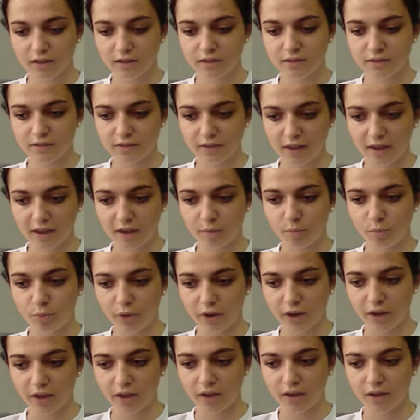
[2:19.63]
say
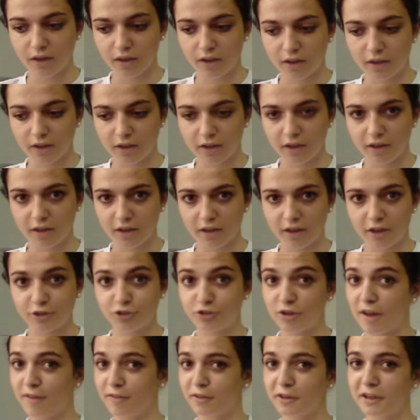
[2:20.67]
bring a
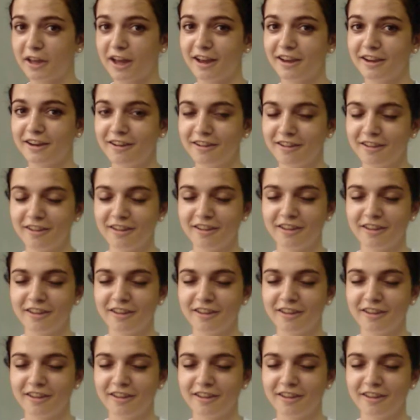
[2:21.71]
travel guide,